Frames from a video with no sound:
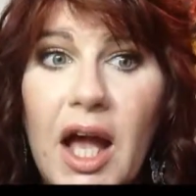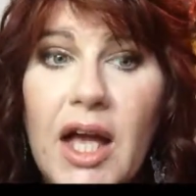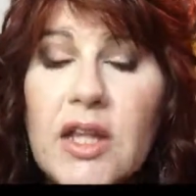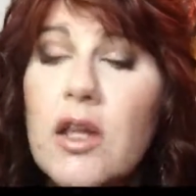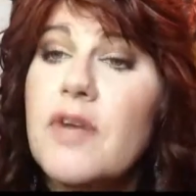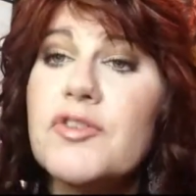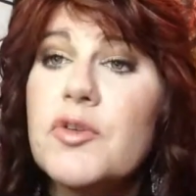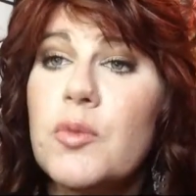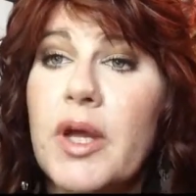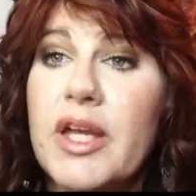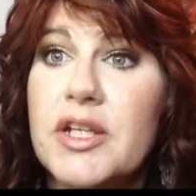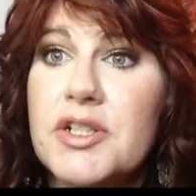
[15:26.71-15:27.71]
I loved the
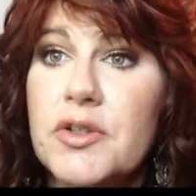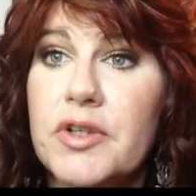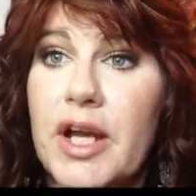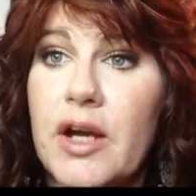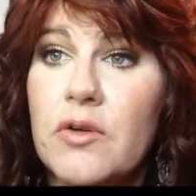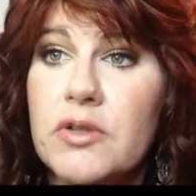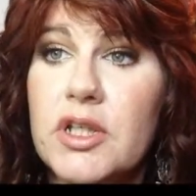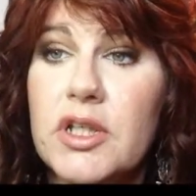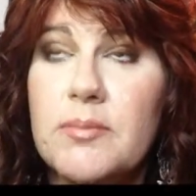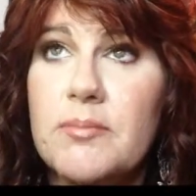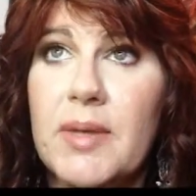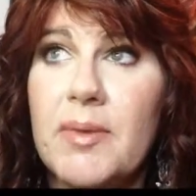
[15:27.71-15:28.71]
way it turned out.
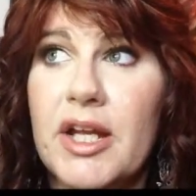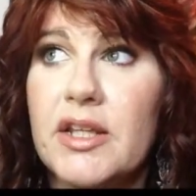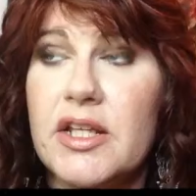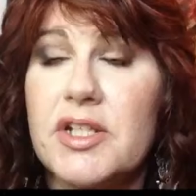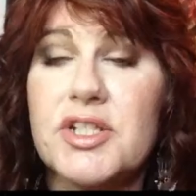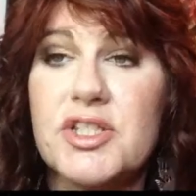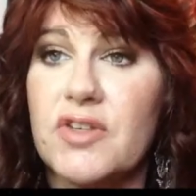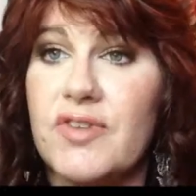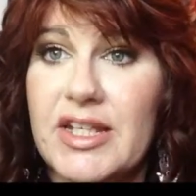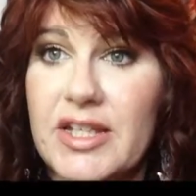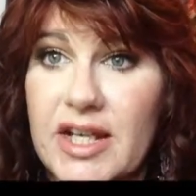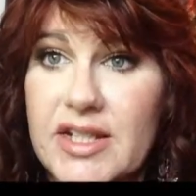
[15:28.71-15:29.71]
It made my eyelashes look
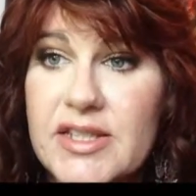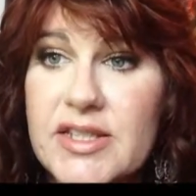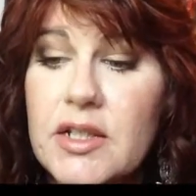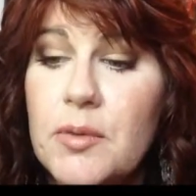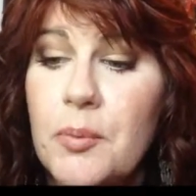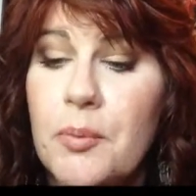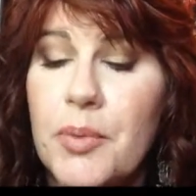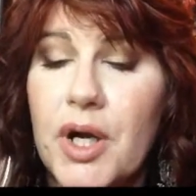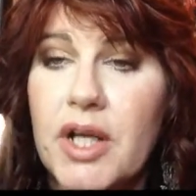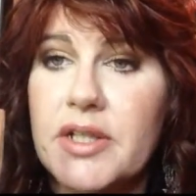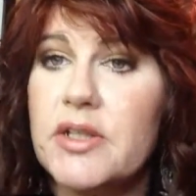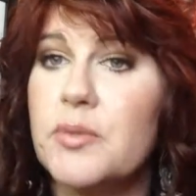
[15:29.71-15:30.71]
fantastic,
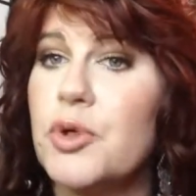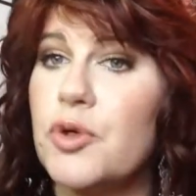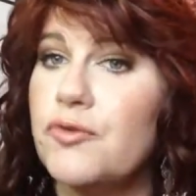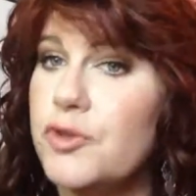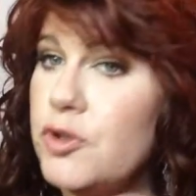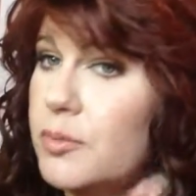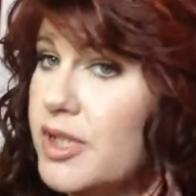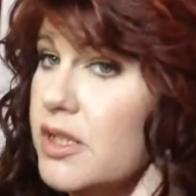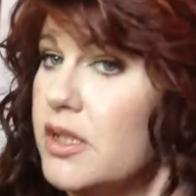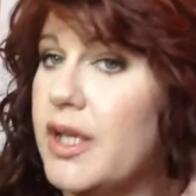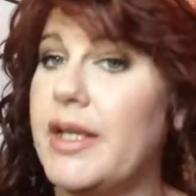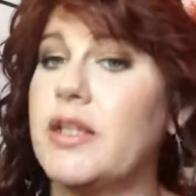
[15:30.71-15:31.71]
but the perfume in
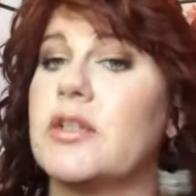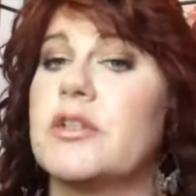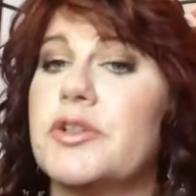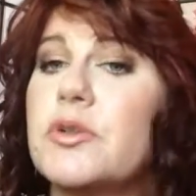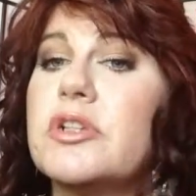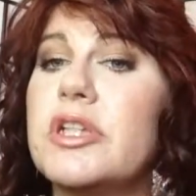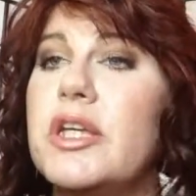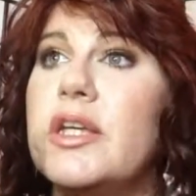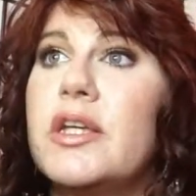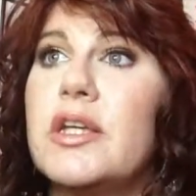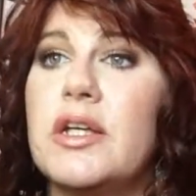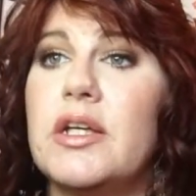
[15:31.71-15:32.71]
it, like literally,